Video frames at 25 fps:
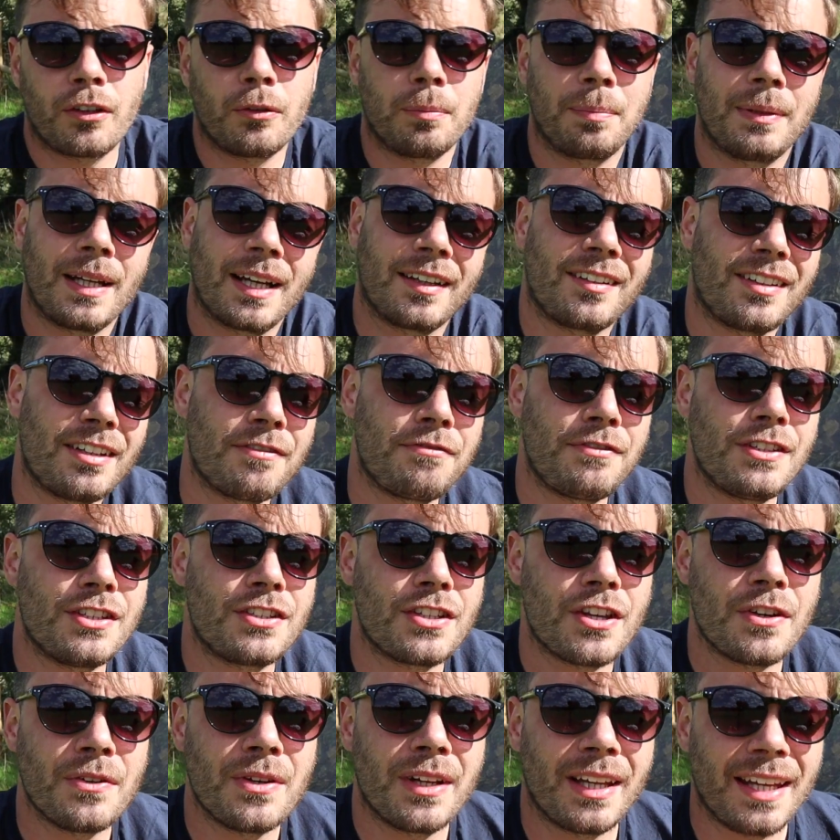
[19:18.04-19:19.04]
Solplex? If you
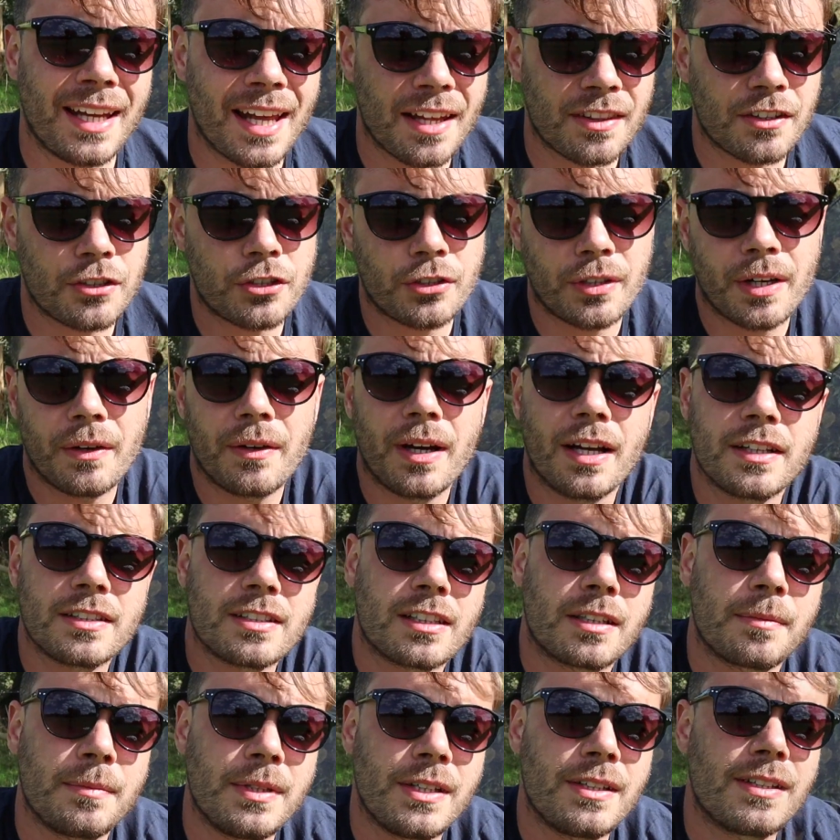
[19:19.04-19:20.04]
do, let the trail
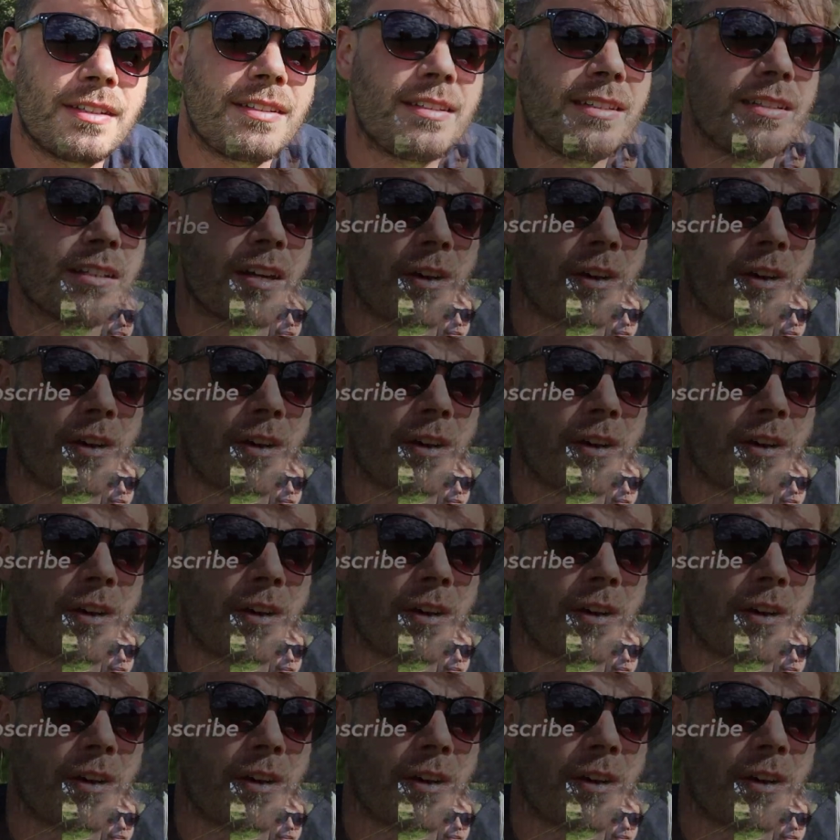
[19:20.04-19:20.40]
hunter community